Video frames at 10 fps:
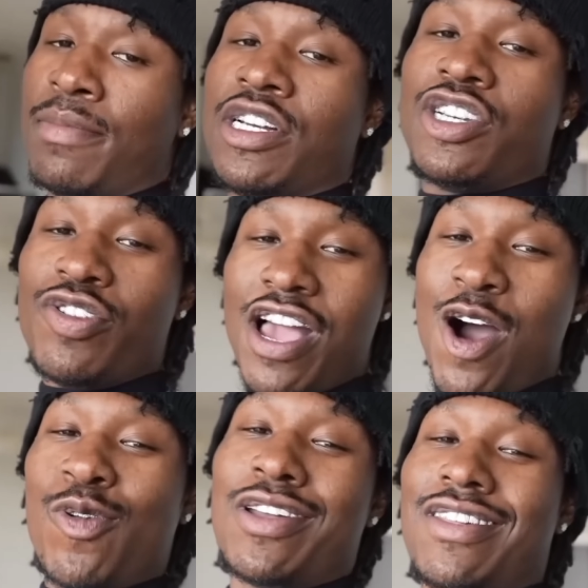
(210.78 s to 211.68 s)
going to show
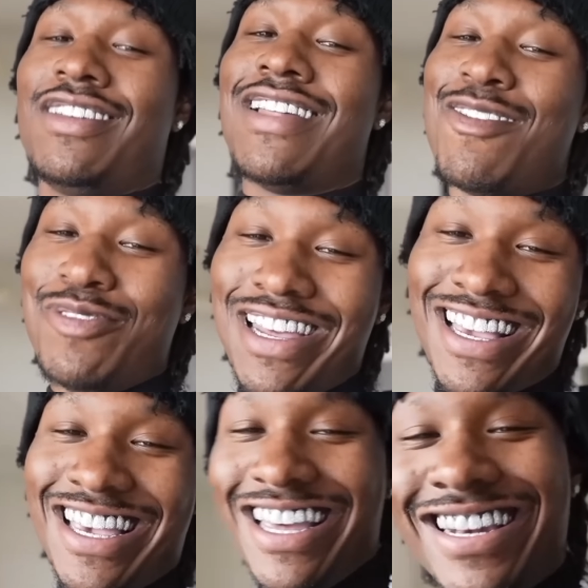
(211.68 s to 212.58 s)
y'all what it looked like when
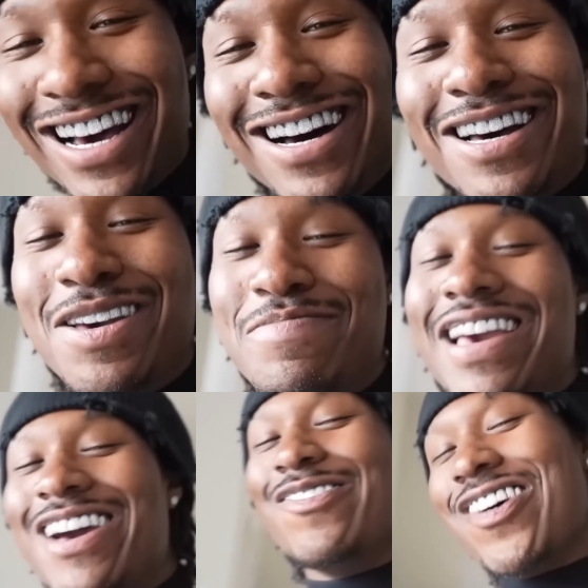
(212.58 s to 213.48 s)
it get done,
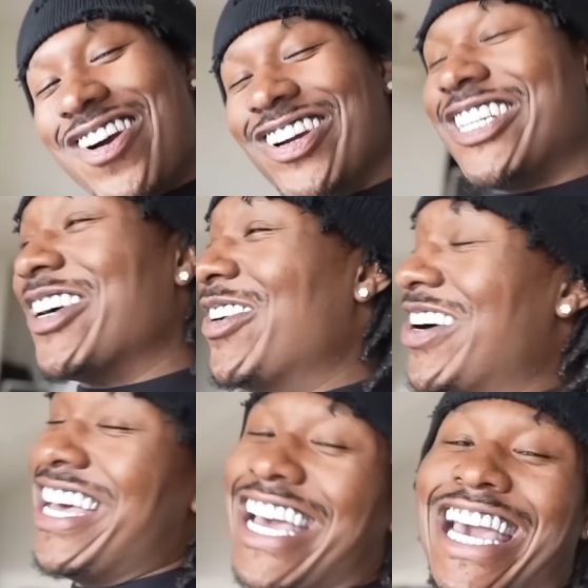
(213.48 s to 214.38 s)
man. Word. So
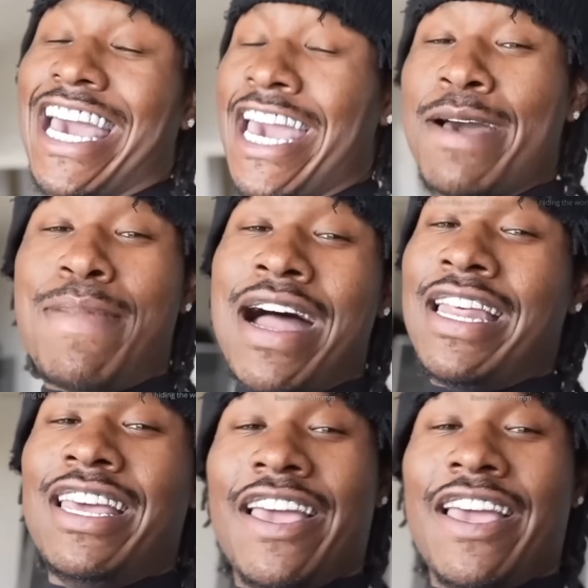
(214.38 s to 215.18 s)
everybody,